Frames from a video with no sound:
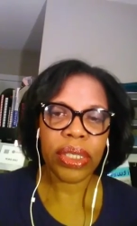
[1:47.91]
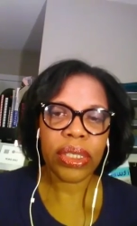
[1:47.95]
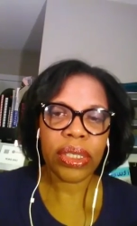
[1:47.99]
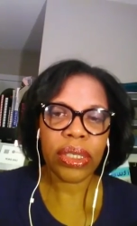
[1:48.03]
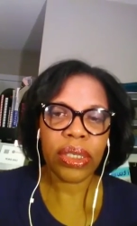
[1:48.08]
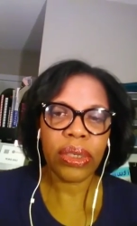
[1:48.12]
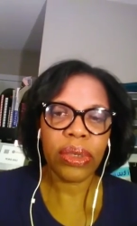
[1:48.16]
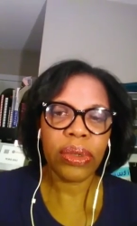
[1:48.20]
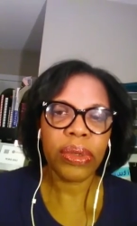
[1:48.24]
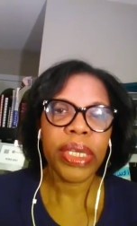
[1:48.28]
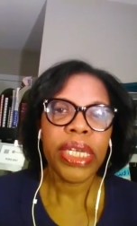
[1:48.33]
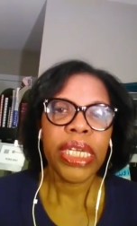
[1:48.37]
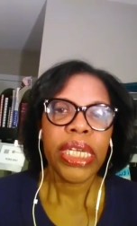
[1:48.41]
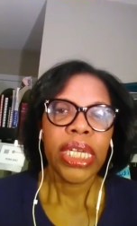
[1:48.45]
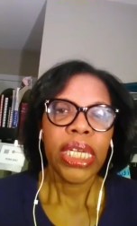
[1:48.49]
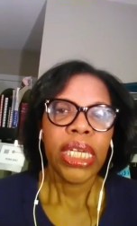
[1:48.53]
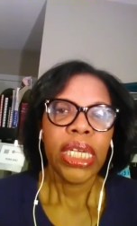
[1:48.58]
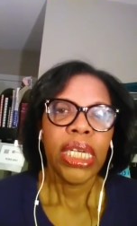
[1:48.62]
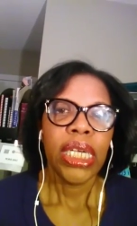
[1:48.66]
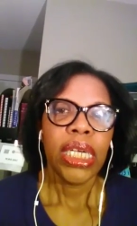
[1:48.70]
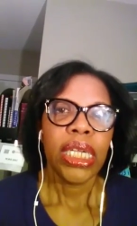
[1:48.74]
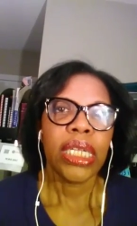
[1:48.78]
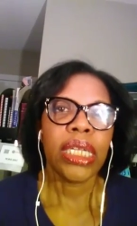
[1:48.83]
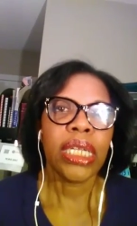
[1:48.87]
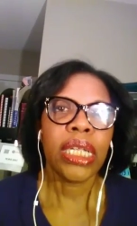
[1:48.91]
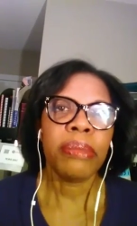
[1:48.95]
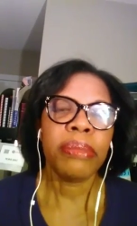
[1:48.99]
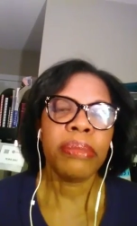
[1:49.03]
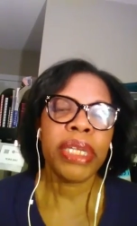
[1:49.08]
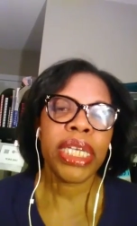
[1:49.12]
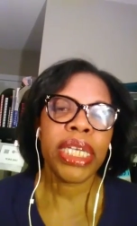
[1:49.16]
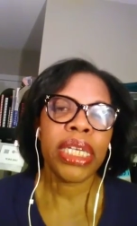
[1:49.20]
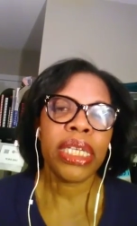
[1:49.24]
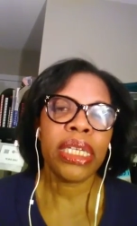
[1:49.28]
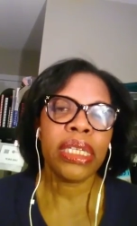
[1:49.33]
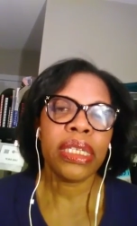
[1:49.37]
So let
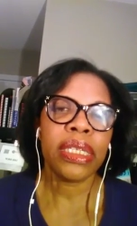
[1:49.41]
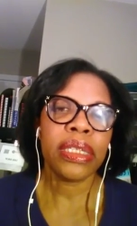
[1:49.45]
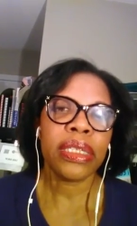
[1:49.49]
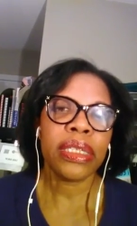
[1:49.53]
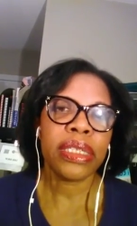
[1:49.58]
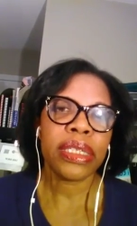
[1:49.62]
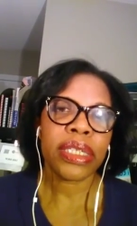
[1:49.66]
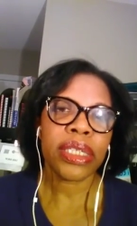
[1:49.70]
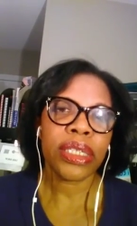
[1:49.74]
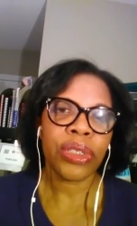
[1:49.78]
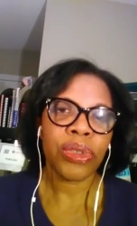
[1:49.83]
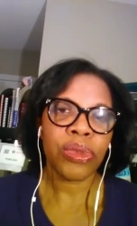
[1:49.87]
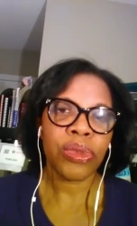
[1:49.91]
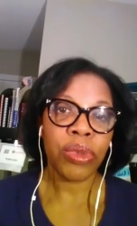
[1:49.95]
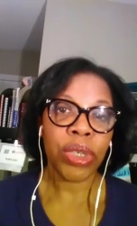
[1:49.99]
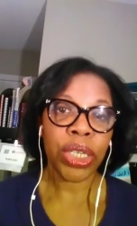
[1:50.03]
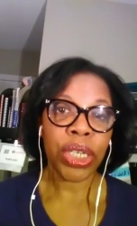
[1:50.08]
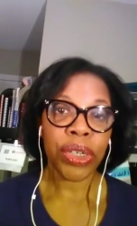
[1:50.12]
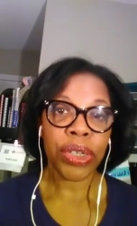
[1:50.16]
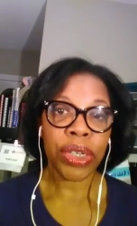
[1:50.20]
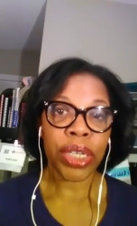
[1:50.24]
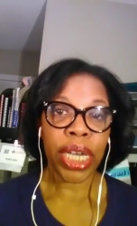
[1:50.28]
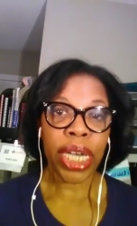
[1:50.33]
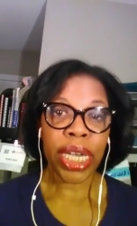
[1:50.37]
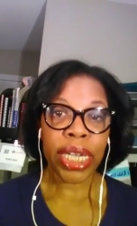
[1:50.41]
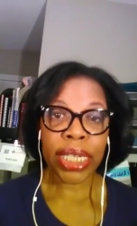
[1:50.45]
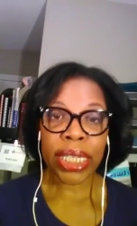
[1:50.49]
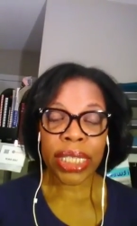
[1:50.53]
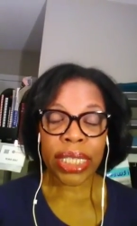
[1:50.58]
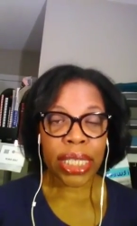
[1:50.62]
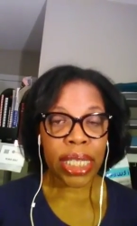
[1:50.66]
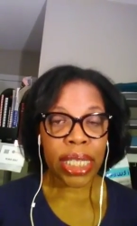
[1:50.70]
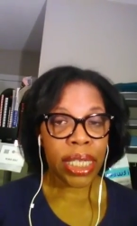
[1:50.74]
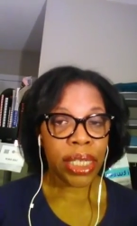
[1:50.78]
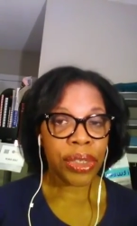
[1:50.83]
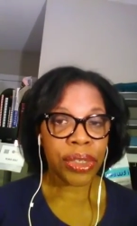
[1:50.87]
me get into this because we are not going to
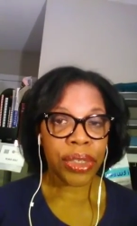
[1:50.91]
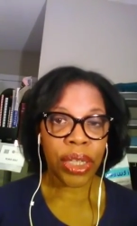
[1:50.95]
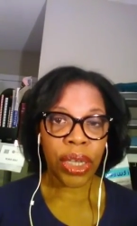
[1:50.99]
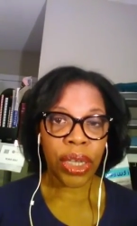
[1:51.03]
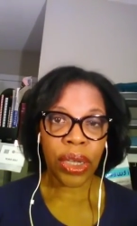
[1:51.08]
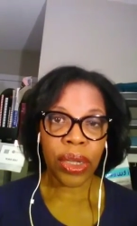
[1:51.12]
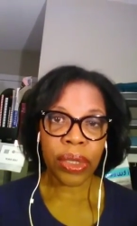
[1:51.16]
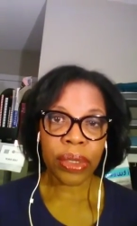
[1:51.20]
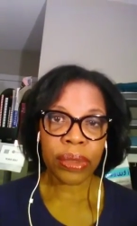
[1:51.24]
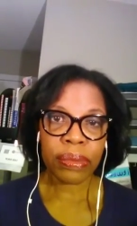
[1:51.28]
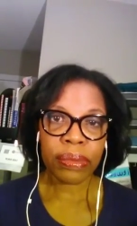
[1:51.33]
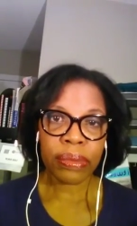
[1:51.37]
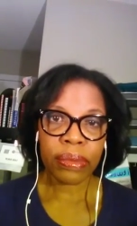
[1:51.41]
stay here long.